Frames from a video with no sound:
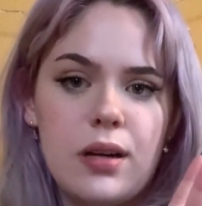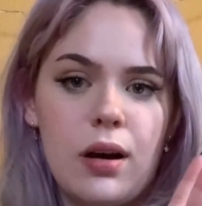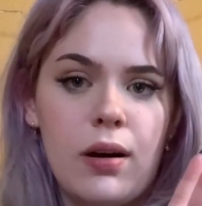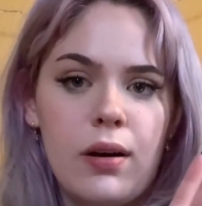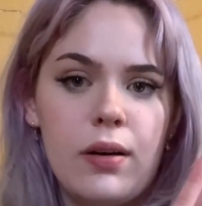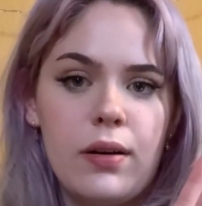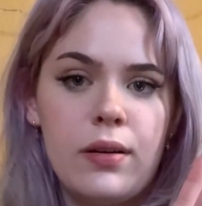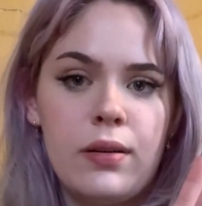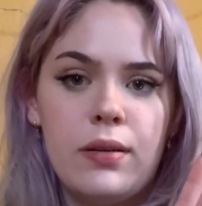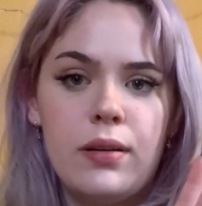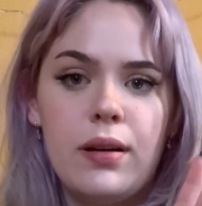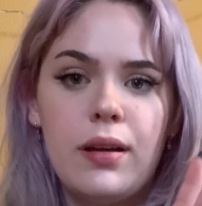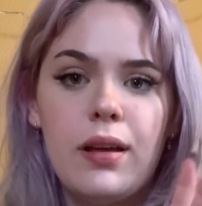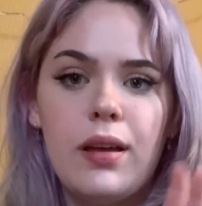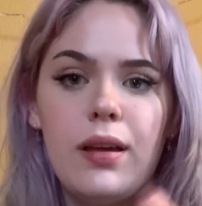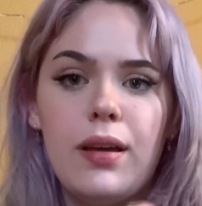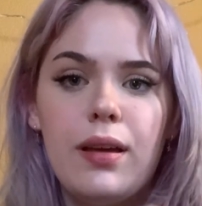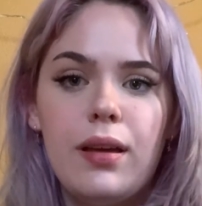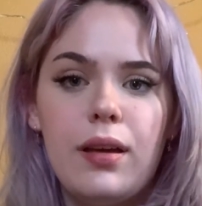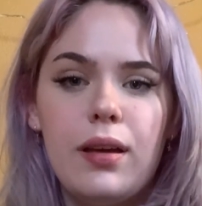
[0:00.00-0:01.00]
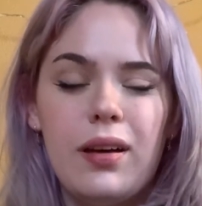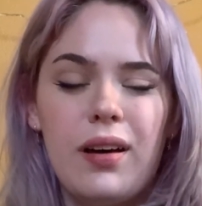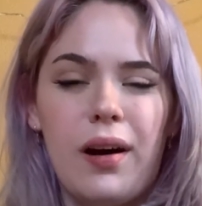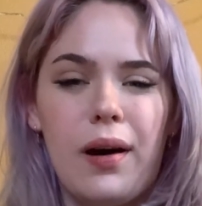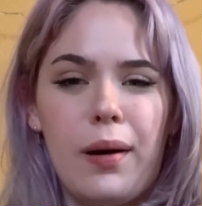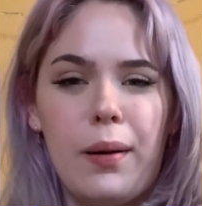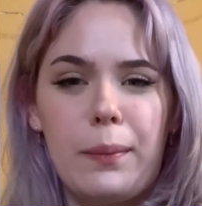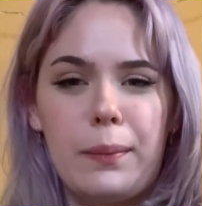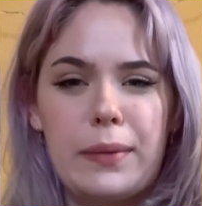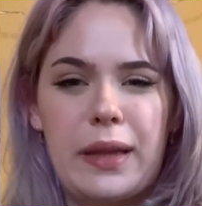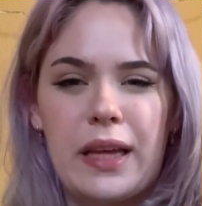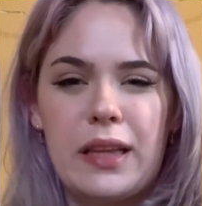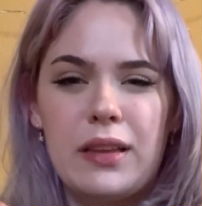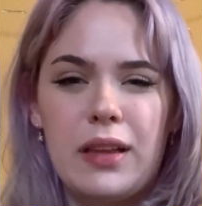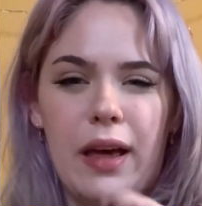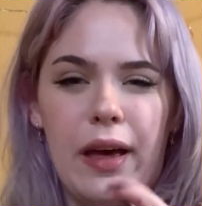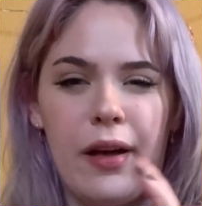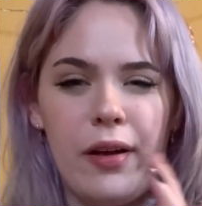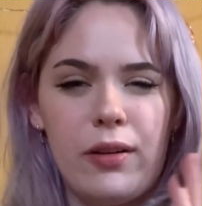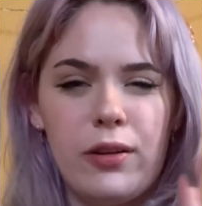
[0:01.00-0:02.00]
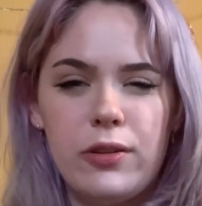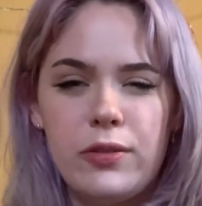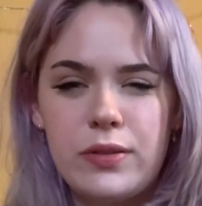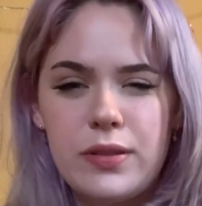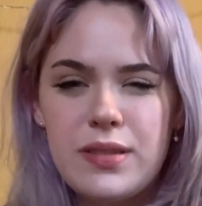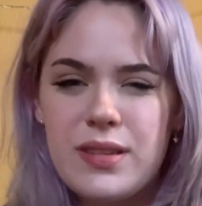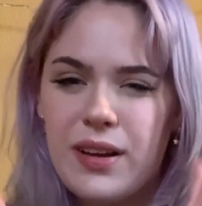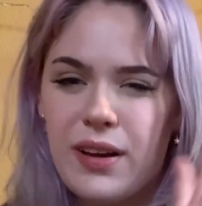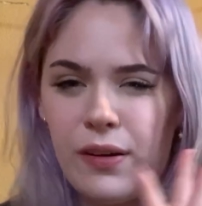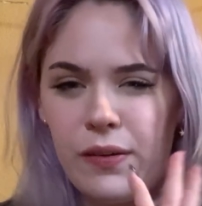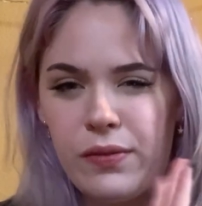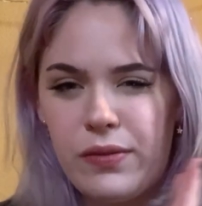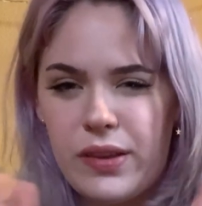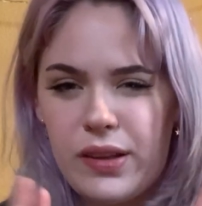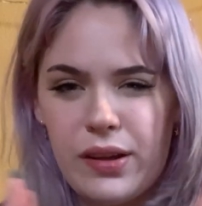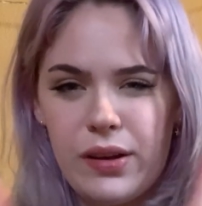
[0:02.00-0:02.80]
on like the elves of